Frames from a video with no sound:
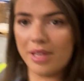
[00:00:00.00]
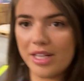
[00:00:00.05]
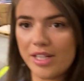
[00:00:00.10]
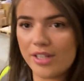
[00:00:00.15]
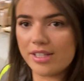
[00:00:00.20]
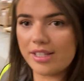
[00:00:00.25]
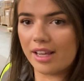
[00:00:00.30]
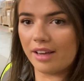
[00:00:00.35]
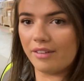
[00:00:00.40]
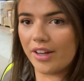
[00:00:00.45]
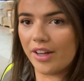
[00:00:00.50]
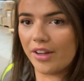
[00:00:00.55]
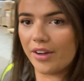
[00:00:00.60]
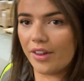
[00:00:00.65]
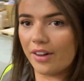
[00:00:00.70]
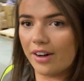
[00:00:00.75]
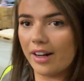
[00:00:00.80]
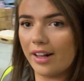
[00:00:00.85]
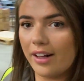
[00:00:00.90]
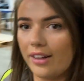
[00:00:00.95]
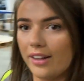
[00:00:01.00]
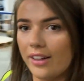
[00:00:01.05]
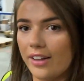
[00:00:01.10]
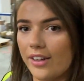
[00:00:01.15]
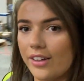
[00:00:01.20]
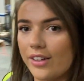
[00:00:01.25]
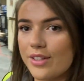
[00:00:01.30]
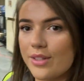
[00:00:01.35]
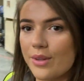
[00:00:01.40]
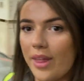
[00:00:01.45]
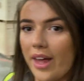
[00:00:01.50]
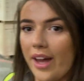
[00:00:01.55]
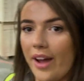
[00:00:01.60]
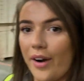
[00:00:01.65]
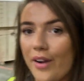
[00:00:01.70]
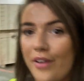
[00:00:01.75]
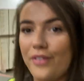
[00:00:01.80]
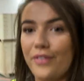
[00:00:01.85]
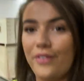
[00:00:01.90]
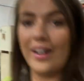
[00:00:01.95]
me, just to give you another little look. So they
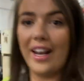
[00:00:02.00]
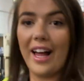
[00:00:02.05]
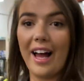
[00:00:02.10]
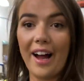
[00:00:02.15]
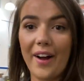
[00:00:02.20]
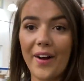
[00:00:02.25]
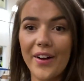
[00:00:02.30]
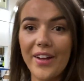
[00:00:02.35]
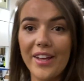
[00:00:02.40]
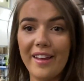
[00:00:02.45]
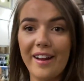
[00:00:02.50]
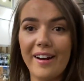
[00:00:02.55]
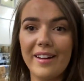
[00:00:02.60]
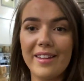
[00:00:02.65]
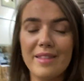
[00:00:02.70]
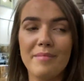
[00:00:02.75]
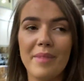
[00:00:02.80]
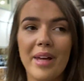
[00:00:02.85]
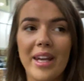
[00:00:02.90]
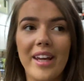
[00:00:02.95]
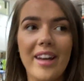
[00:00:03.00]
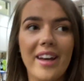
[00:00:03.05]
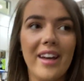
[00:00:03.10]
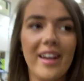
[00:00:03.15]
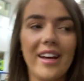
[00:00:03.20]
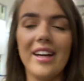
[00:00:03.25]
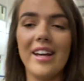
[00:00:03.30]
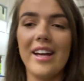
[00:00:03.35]
are flat out there at the minute.